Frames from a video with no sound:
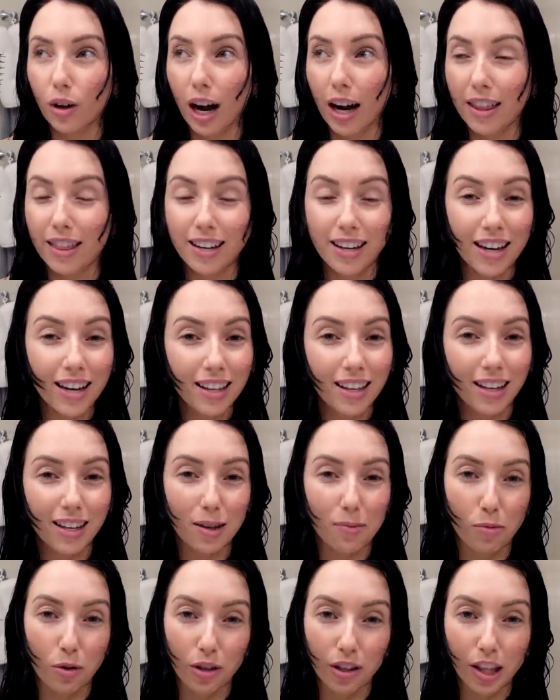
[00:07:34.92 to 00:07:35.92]
I think I like
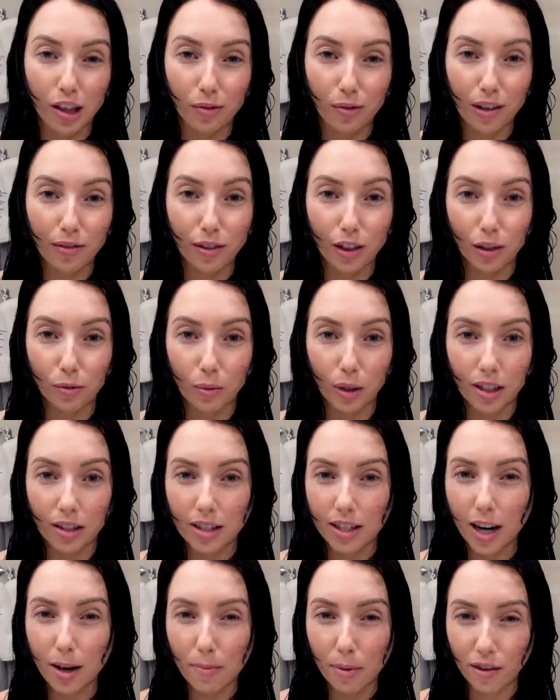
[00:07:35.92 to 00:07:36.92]
it more than the Revlon One
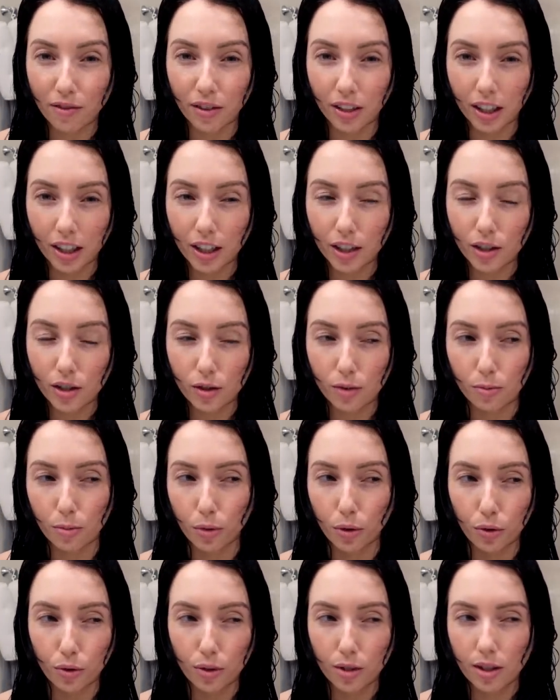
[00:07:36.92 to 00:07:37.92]
Step. I feel like it
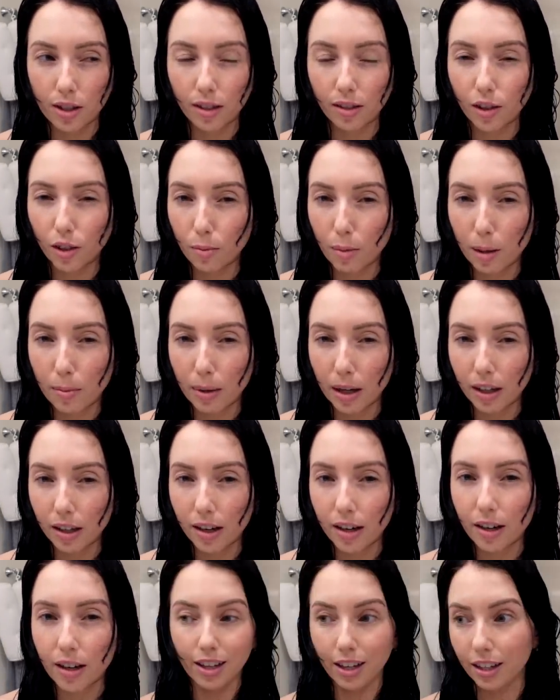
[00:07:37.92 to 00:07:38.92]
smooths a little bit
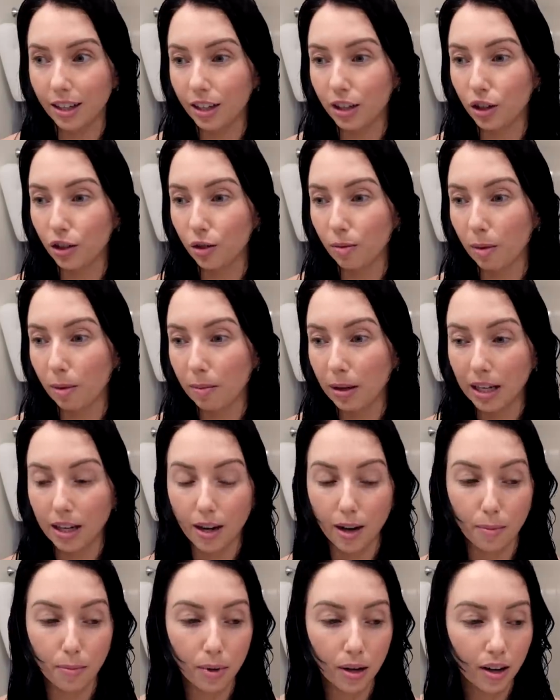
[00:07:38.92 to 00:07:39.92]
better. Then I need to do my
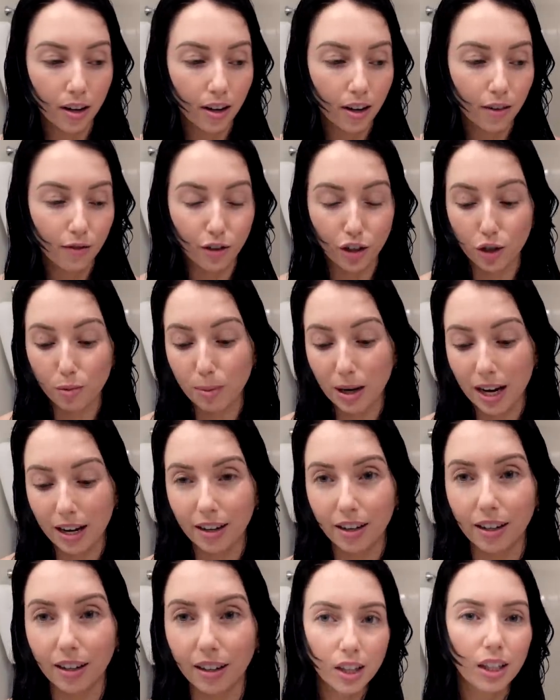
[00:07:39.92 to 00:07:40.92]
makeup, finish
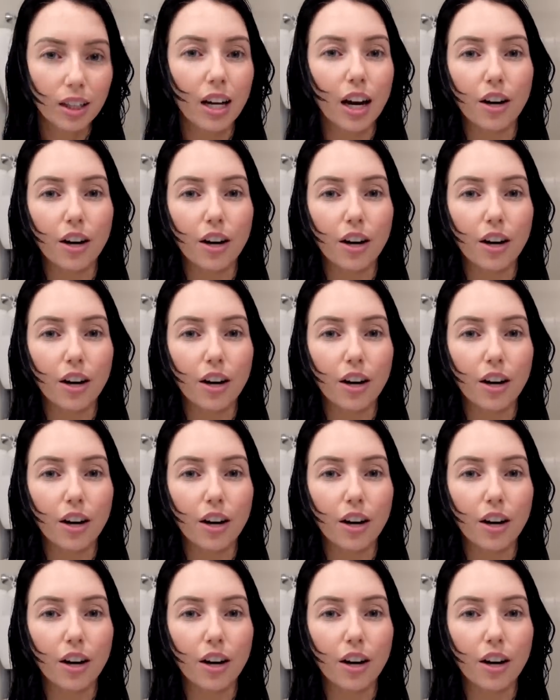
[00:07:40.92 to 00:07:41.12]
packing.